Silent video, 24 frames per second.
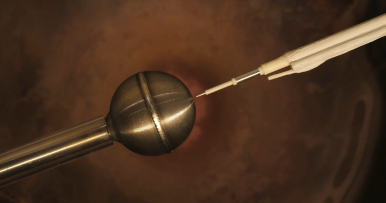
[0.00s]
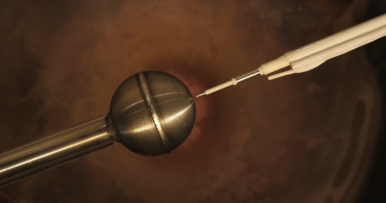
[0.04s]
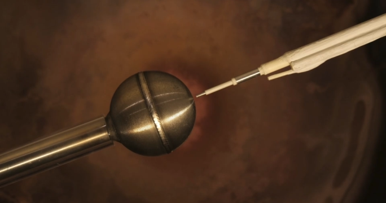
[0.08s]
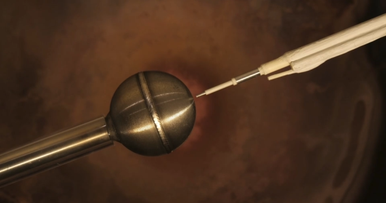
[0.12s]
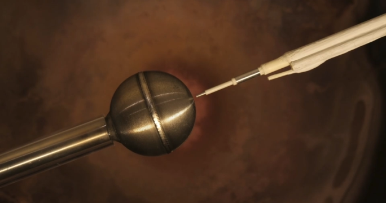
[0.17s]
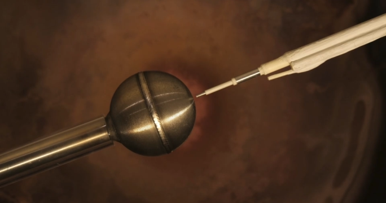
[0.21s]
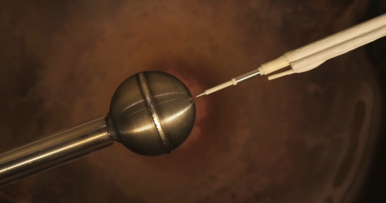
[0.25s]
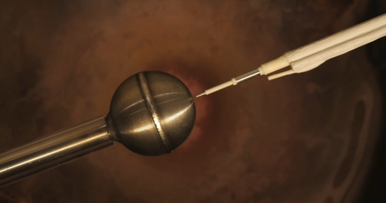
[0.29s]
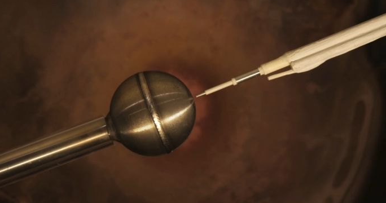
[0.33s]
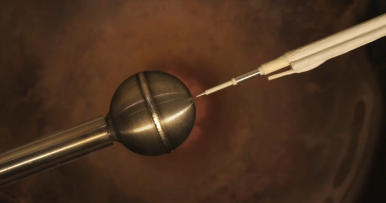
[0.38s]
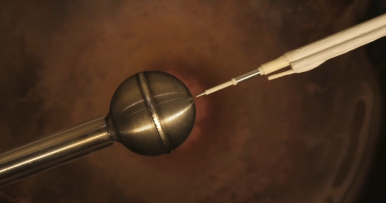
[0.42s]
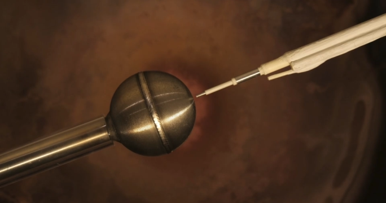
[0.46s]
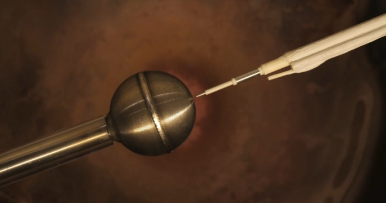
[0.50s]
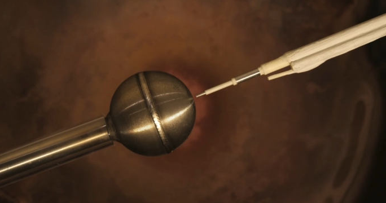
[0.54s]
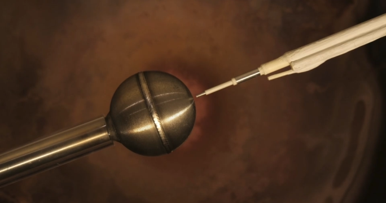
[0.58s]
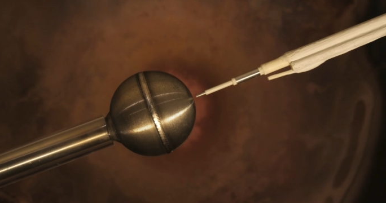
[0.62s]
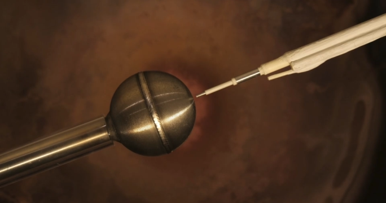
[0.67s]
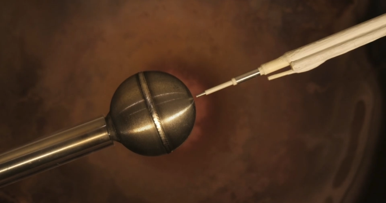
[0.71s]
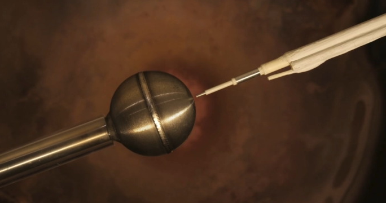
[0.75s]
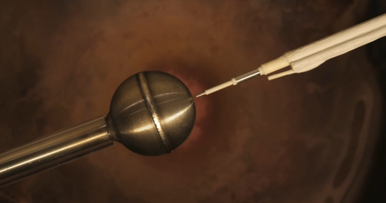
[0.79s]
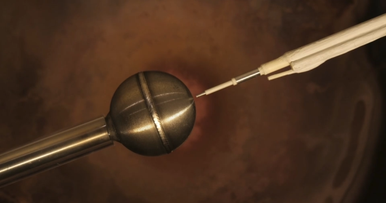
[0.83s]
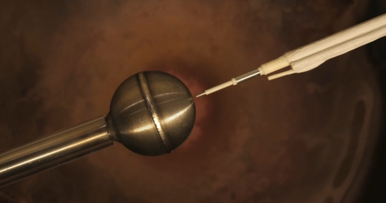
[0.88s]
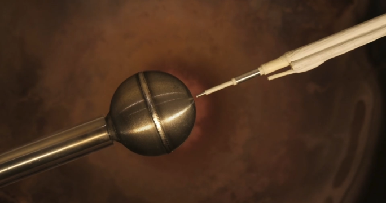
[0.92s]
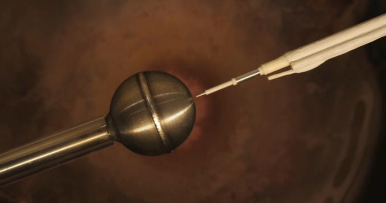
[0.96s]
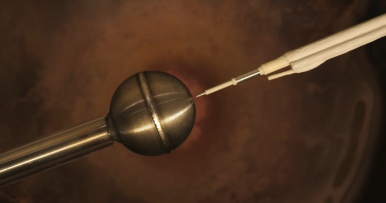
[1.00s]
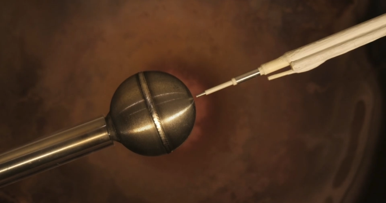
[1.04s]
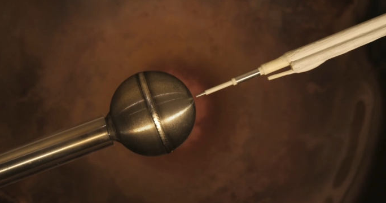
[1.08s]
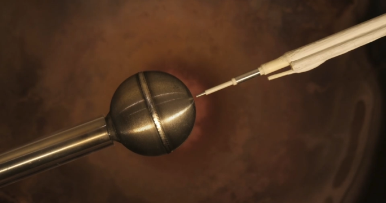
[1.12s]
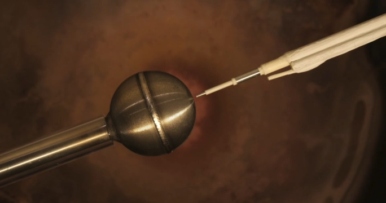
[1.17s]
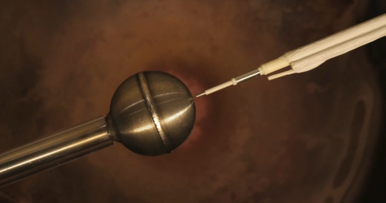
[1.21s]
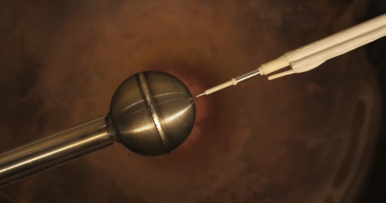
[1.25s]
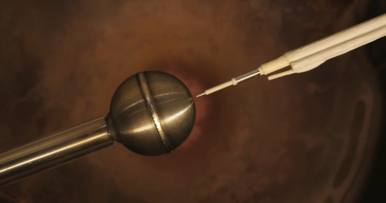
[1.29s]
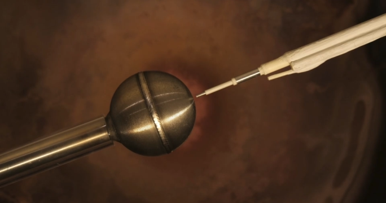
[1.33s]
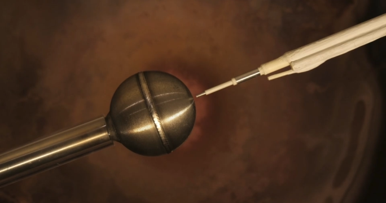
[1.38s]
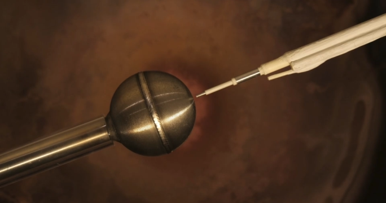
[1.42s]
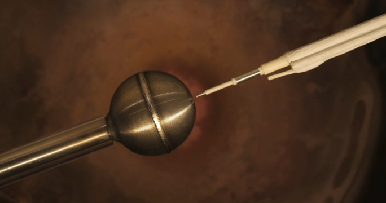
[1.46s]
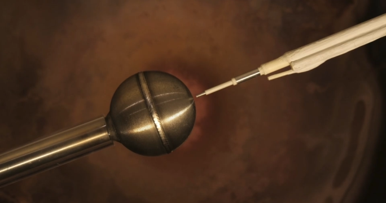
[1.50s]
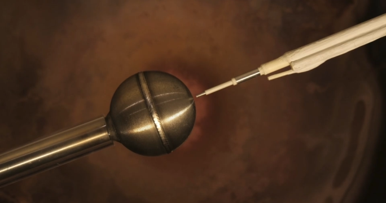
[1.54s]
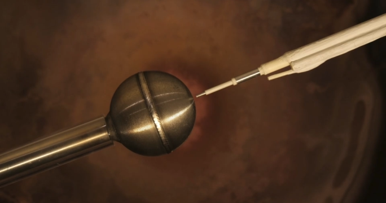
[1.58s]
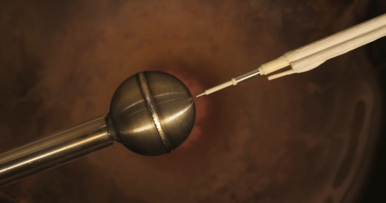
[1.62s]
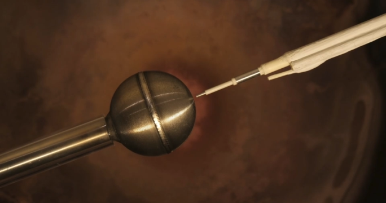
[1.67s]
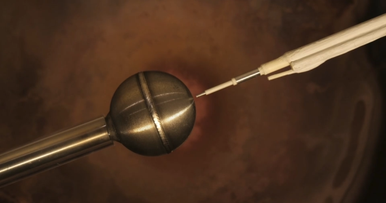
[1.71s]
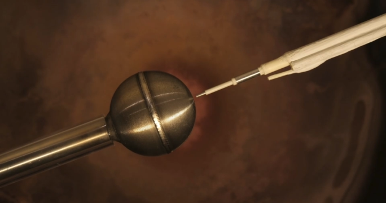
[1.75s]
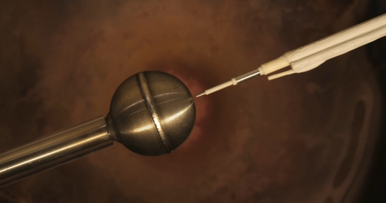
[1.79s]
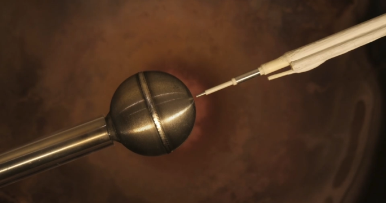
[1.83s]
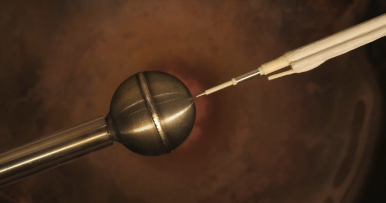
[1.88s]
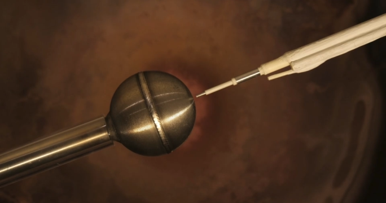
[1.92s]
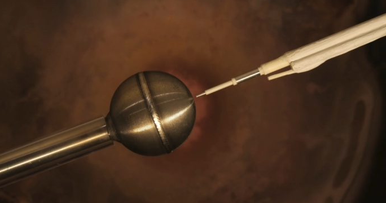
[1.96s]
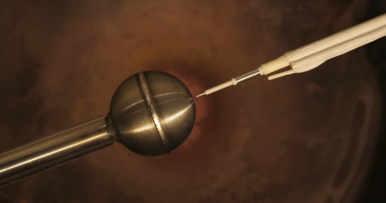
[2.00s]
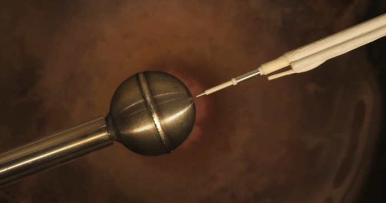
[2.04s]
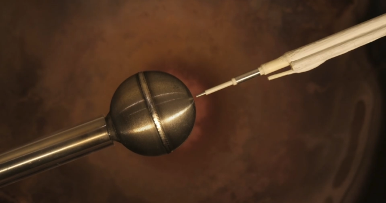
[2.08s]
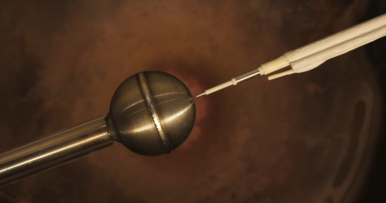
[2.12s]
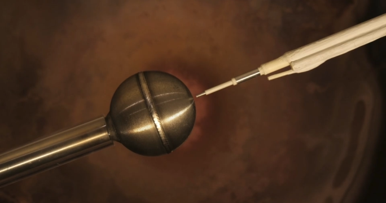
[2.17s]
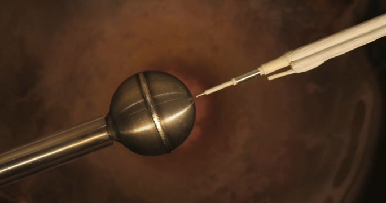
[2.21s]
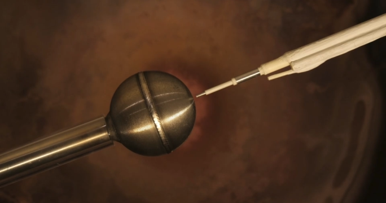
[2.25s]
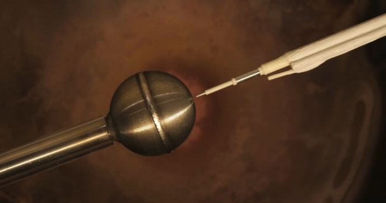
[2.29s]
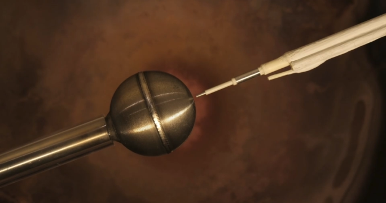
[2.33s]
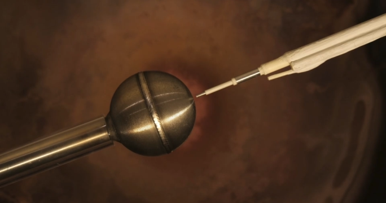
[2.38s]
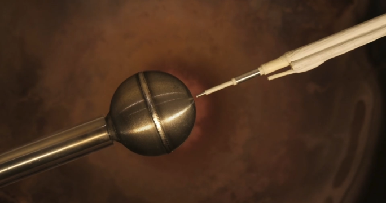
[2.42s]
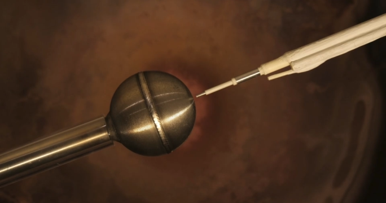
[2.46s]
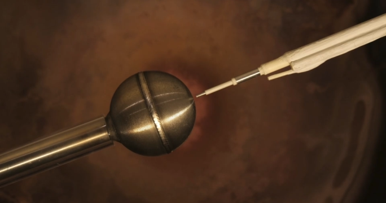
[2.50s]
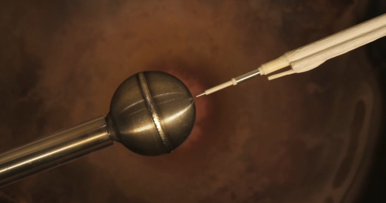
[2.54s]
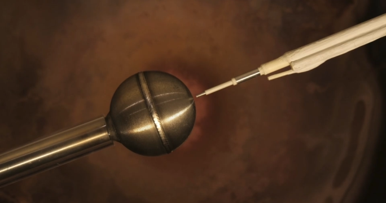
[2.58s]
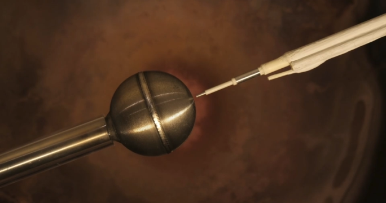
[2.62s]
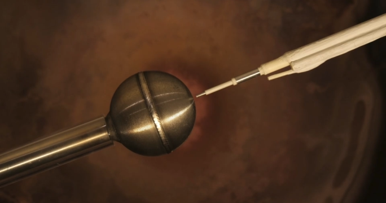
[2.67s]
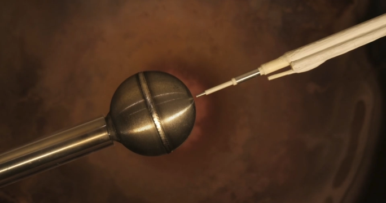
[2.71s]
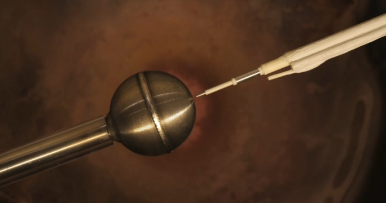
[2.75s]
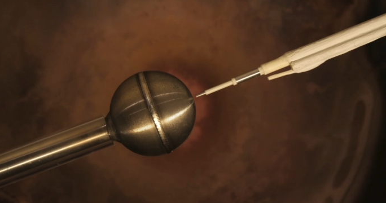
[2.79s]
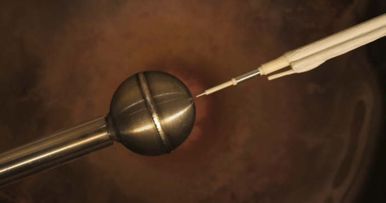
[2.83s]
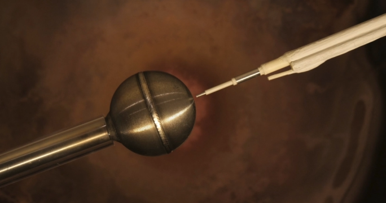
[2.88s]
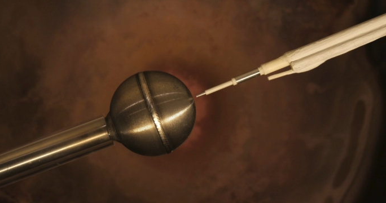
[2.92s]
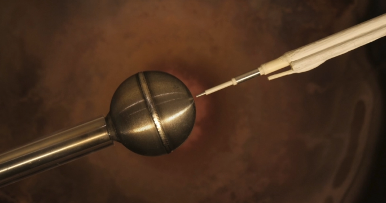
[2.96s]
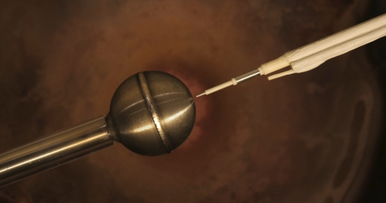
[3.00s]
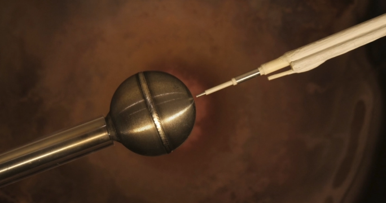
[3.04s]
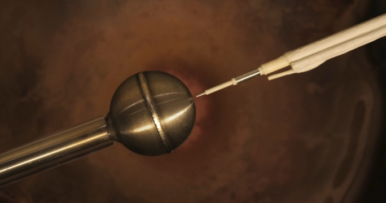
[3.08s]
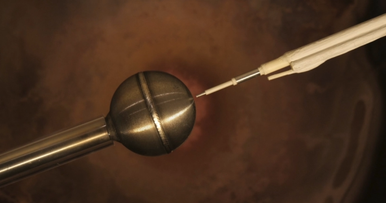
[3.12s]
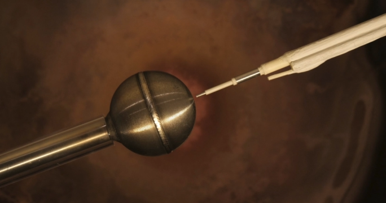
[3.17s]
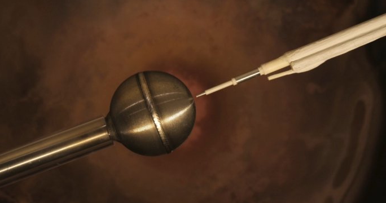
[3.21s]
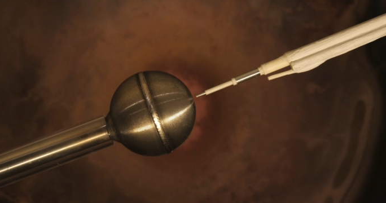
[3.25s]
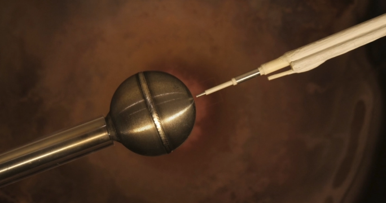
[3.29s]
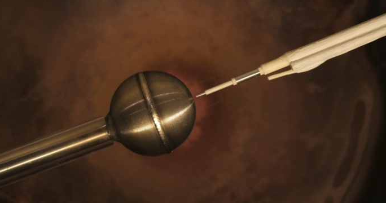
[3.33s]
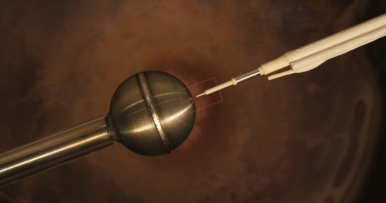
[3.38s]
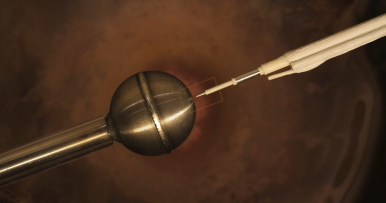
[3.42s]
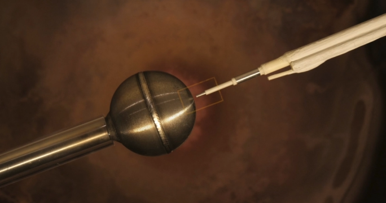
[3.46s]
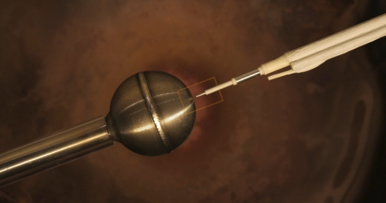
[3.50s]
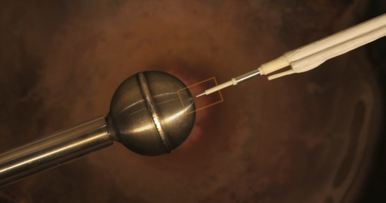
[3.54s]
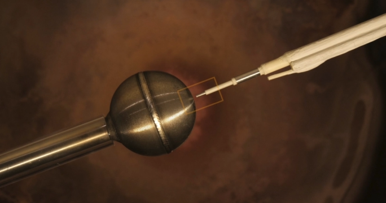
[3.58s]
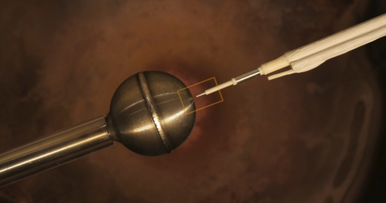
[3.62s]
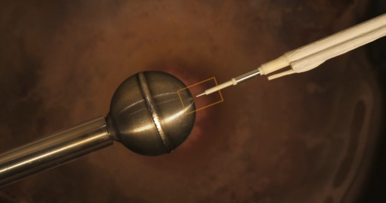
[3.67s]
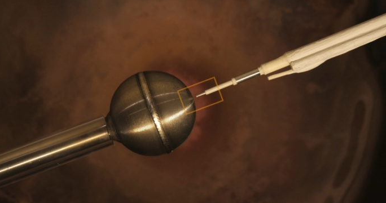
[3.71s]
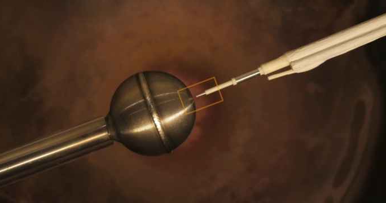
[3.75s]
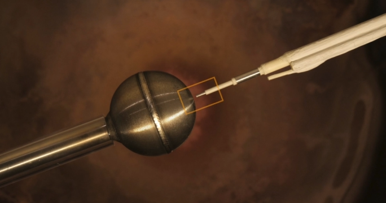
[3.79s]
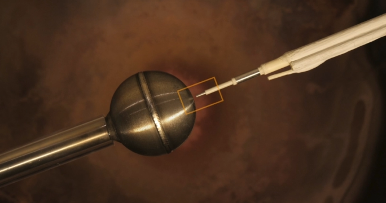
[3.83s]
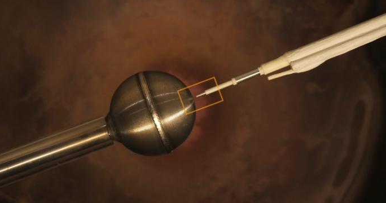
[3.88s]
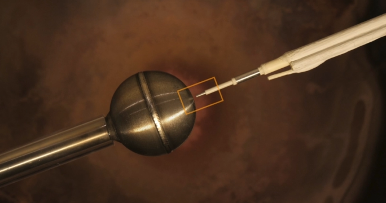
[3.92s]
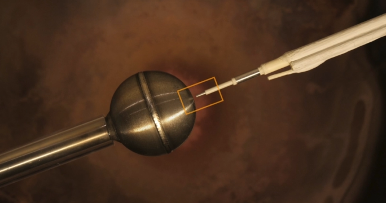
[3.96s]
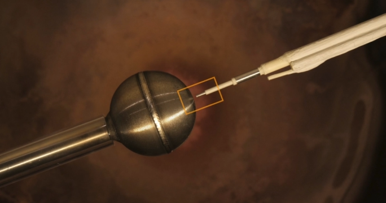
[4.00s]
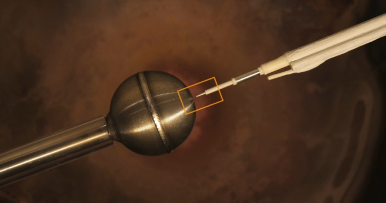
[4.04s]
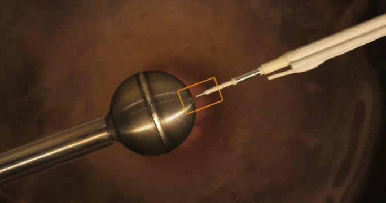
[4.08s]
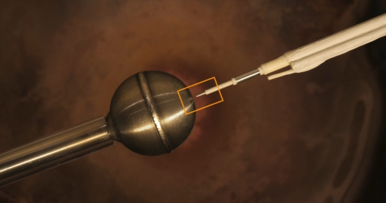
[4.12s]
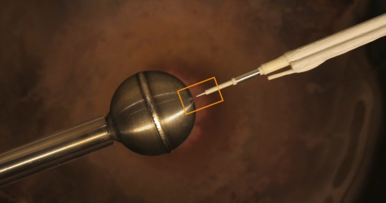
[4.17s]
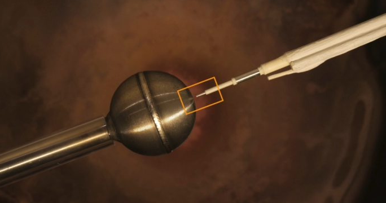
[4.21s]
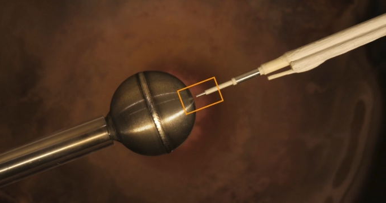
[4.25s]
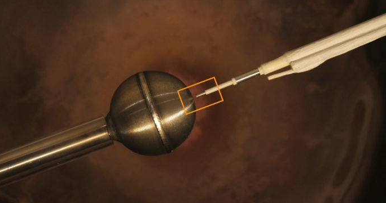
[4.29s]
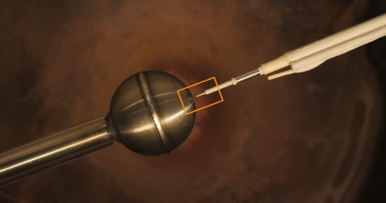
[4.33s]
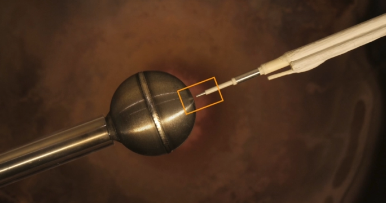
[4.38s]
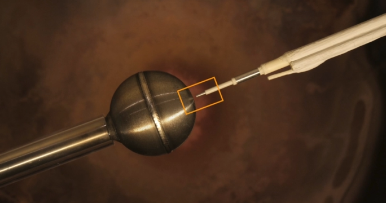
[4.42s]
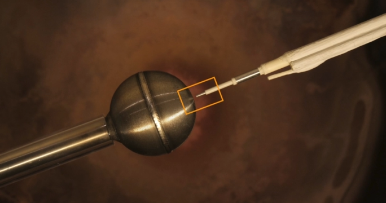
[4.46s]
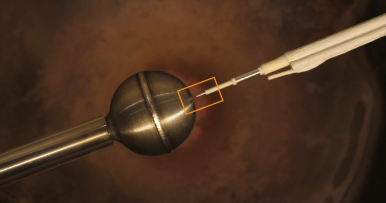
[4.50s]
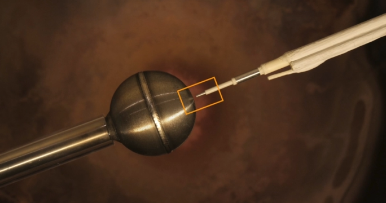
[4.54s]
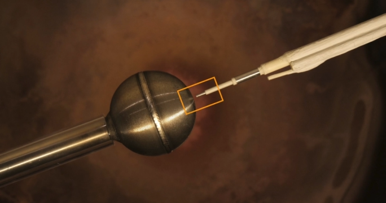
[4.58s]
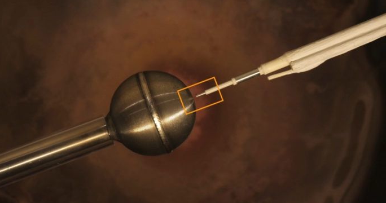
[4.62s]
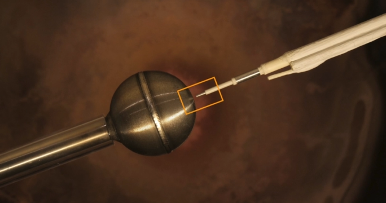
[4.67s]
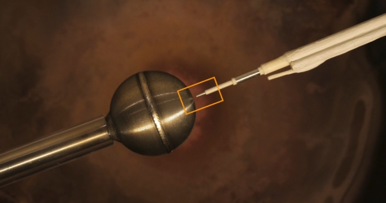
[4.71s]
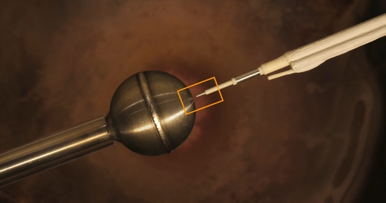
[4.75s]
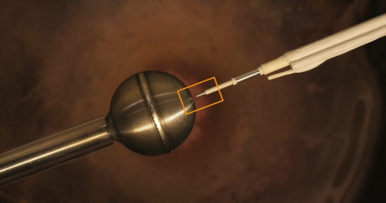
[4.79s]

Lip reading: No face is visible, so there are no lips to read.